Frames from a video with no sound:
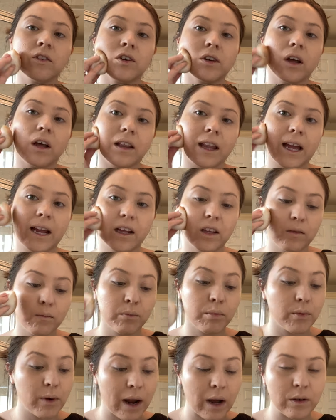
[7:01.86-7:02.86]
not like
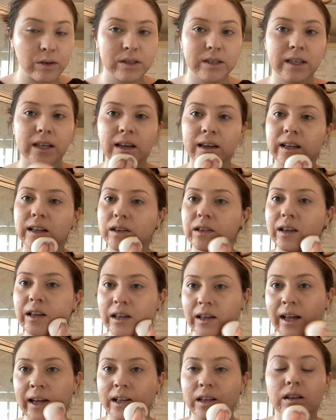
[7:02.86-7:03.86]
browsing and
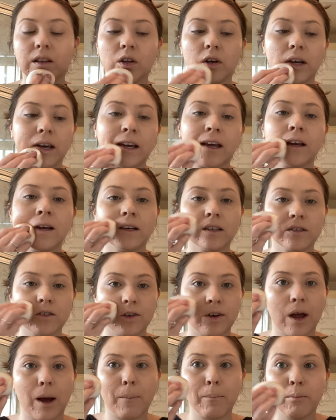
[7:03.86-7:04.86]
like looking because they're
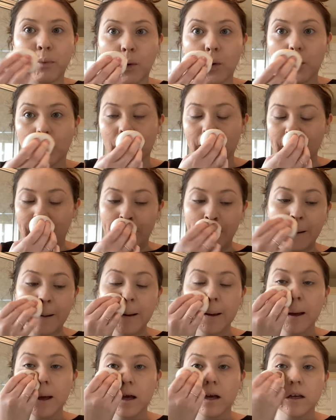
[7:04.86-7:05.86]
not bored.
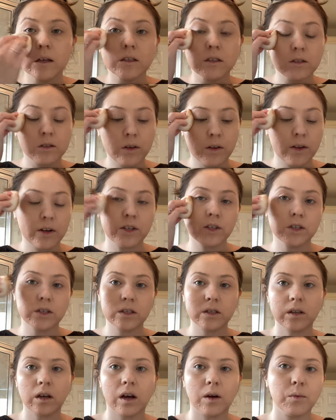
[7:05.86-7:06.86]
So they're
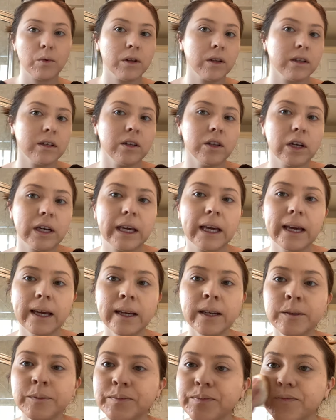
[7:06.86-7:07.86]
just not really
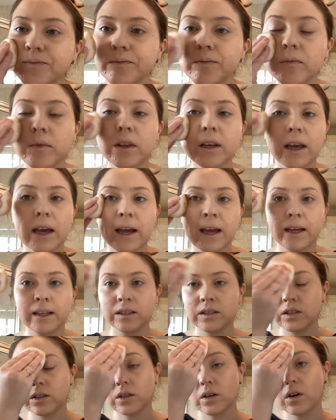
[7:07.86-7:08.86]
looking. And
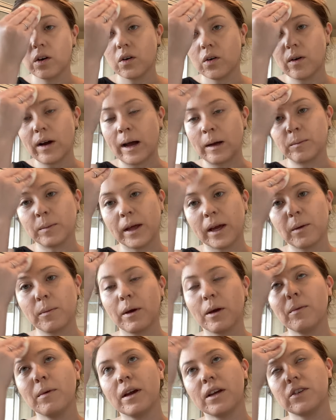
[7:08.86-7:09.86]
so I'm like,
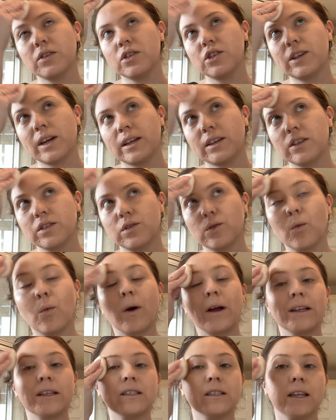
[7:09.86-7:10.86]
maybe I should change it to
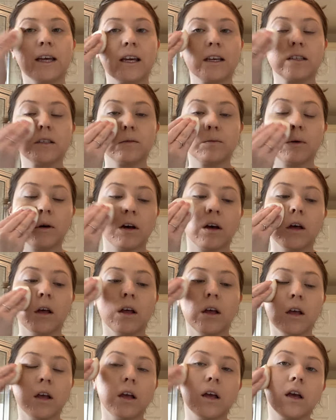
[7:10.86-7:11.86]
Wednesdays, but
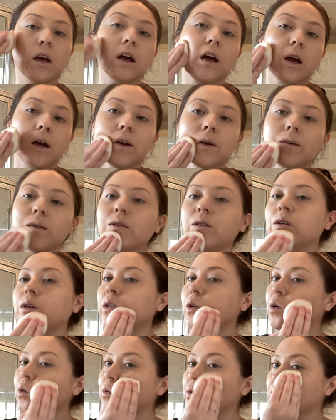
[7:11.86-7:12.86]
I don't
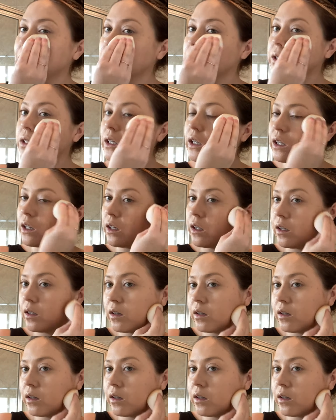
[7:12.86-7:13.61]
know. We'll see